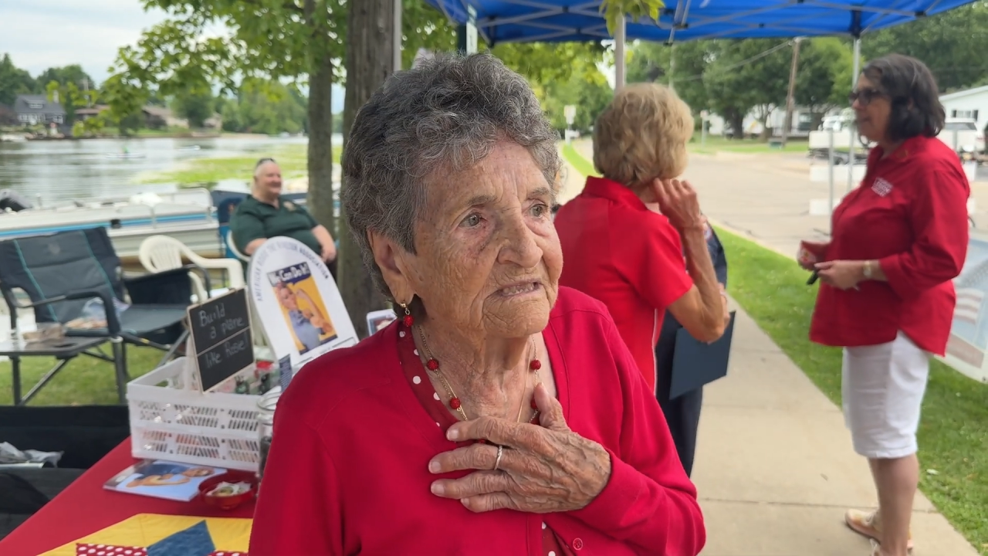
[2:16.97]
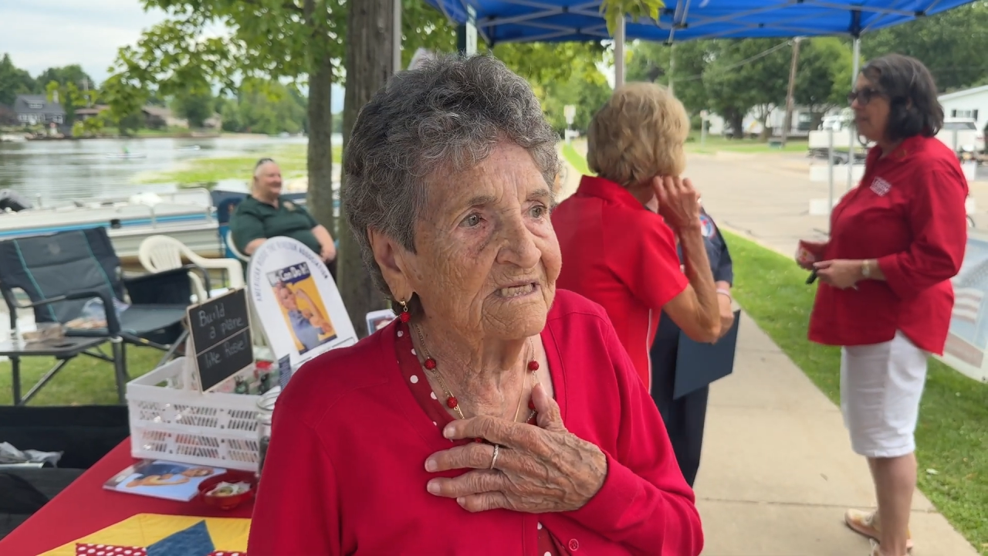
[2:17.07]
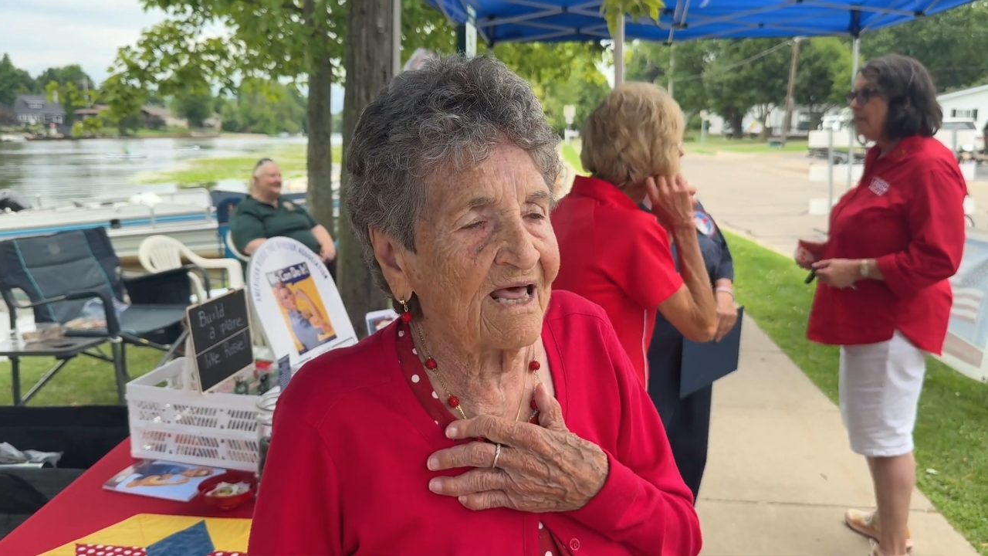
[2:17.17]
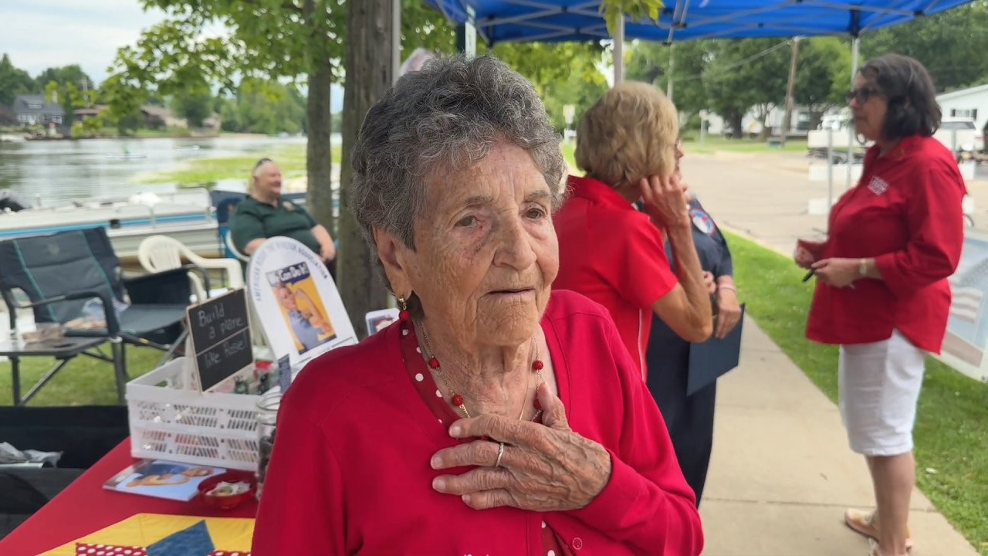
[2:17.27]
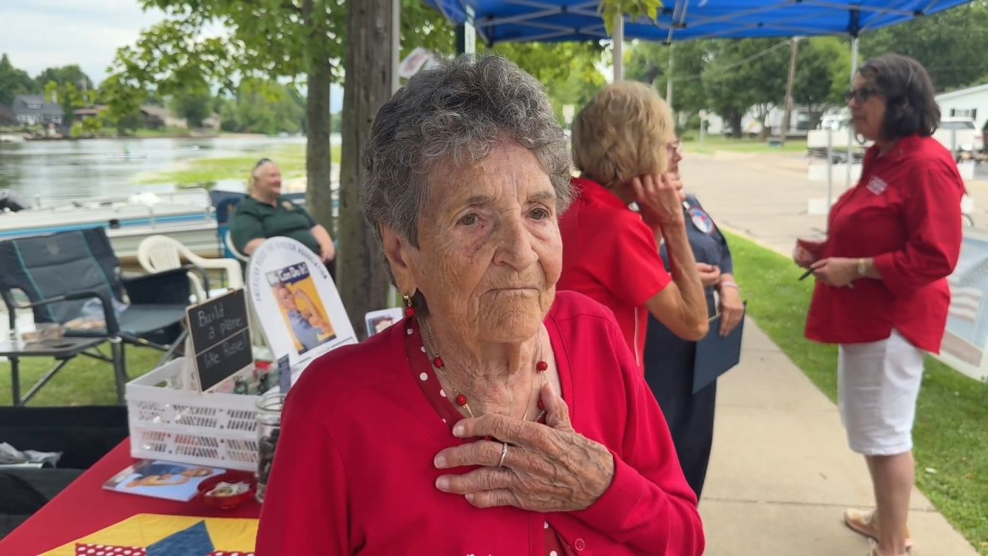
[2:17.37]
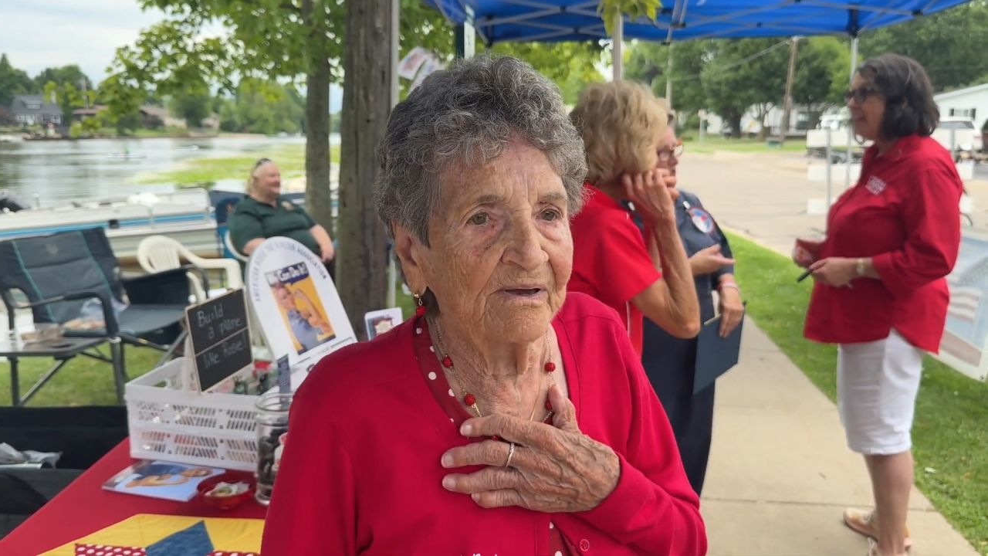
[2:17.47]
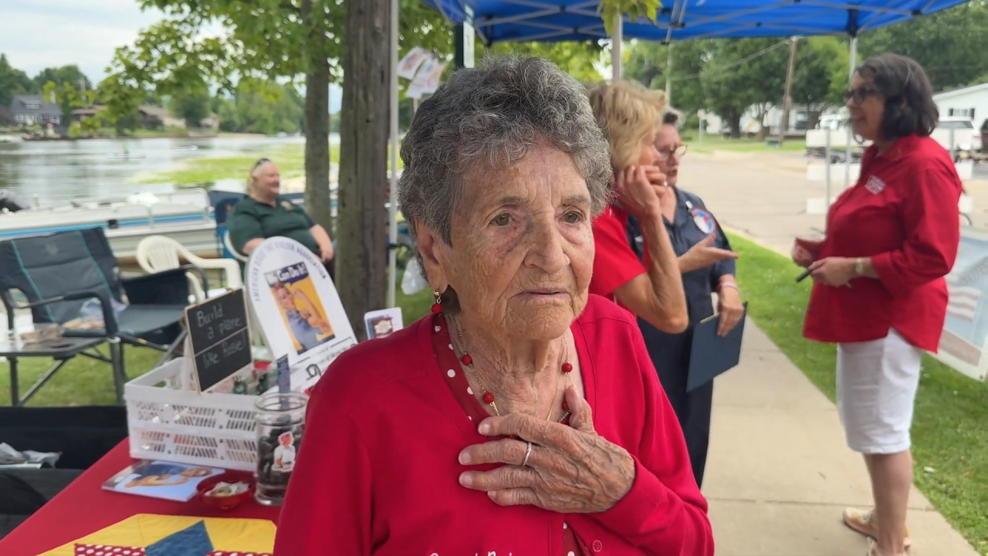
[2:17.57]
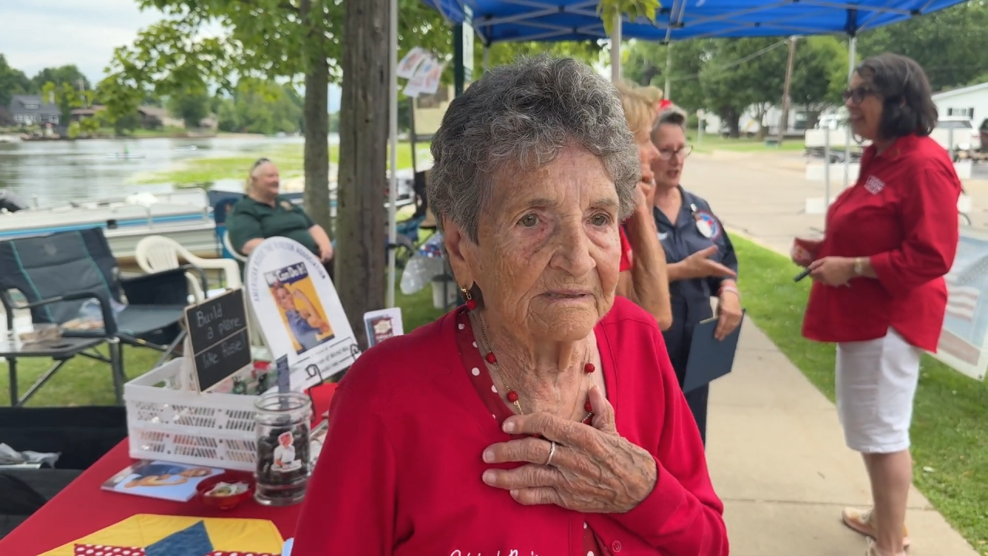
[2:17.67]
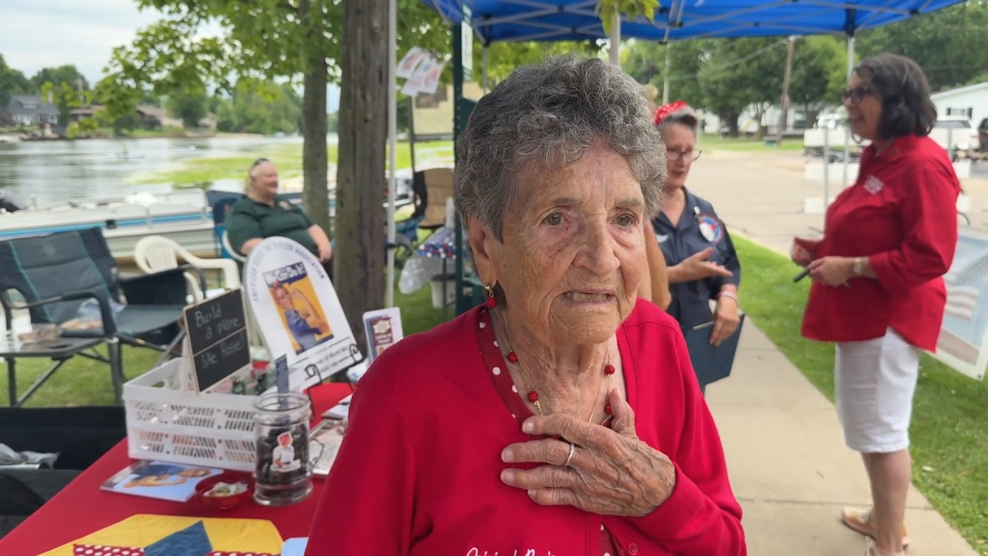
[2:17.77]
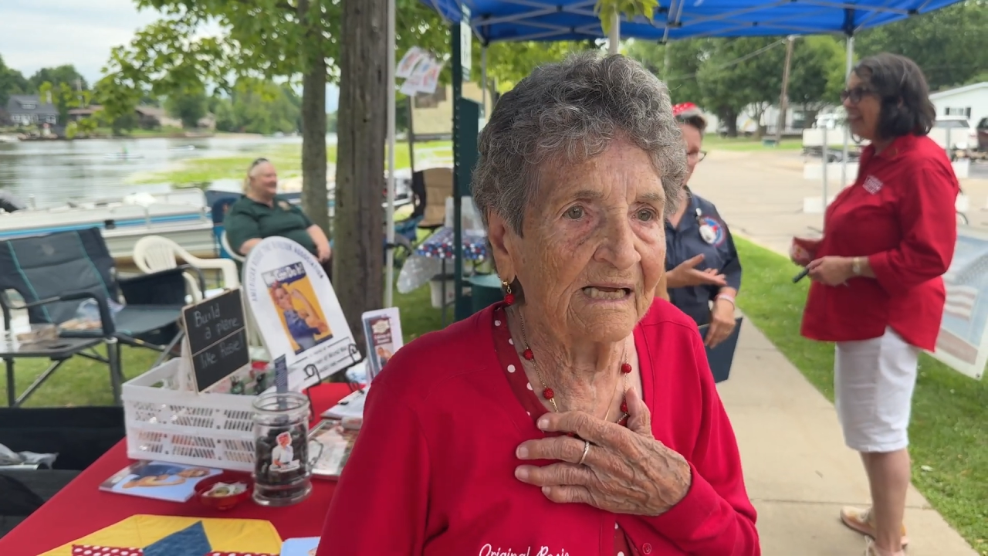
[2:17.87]
into that
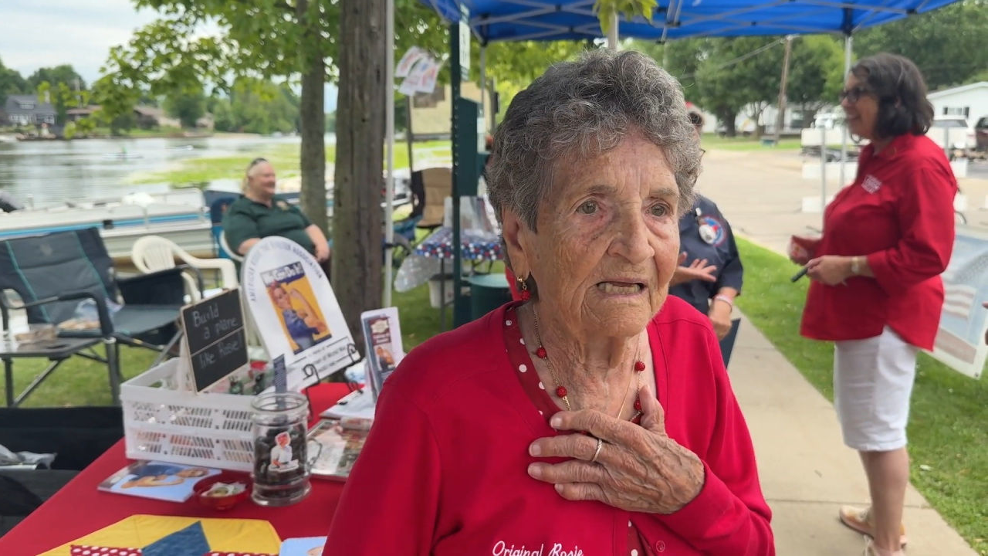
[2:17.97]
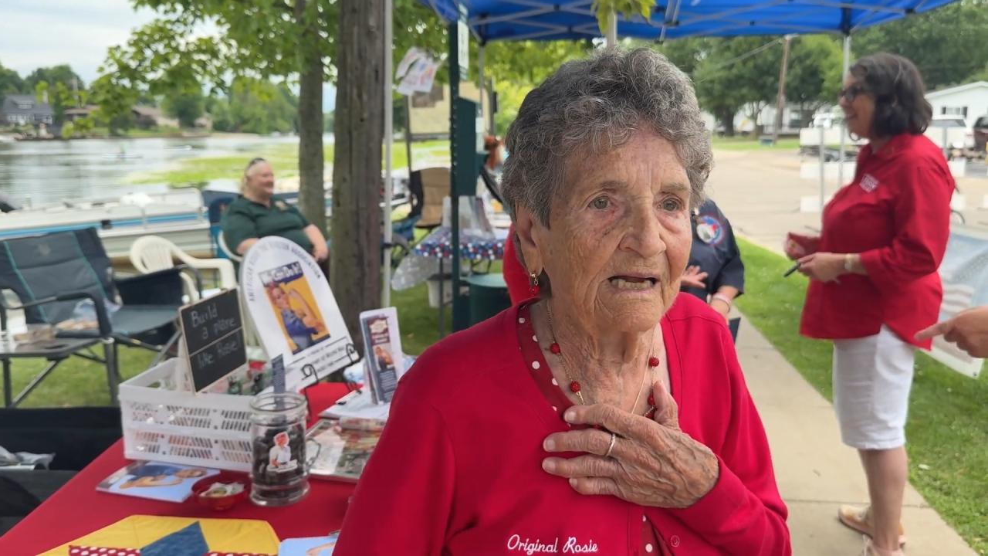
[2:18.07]
building